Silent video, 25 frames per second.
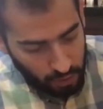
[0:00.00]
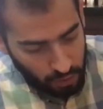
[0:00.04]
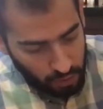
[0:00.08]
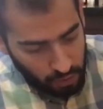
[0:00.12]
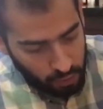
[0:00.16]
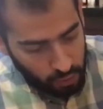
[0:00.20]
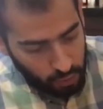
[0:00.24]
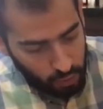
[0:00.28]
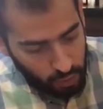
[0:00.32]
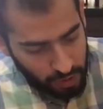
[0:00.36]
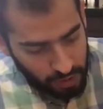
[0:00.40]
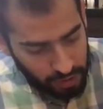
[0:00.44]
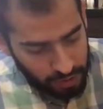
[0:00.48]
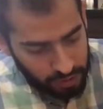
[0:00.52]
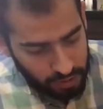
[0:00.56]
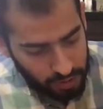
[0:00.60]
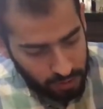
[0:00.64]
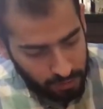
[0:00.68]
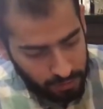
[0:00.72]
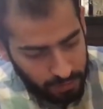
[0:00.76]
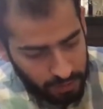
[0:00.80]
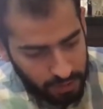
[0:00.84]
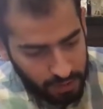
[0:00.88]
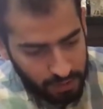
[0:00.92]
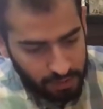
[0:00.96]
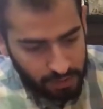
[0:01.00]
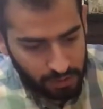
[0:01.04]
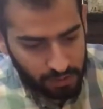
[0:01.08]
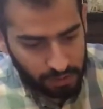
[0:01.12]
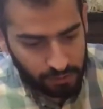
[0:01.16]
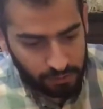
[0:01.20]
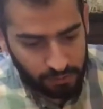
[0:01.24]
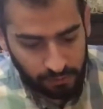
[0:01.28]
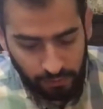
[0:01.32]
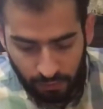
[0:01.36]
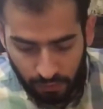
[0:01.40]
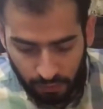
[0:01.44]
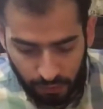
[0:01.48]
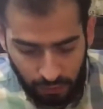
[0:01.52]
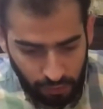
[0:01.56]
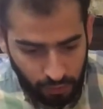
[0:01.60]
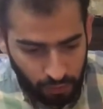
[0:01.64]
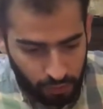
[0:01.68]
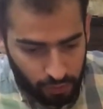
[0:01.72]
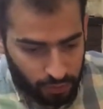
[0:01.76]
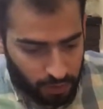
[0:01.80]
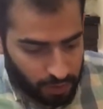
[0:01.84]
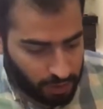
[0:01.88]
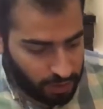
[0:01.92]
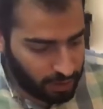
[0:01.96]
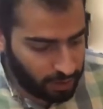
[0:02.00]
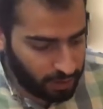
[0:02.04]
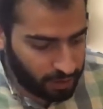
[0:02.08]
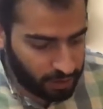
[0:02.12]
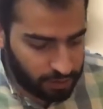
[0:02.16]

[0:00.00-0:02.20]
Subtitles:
or two extra pieces for you in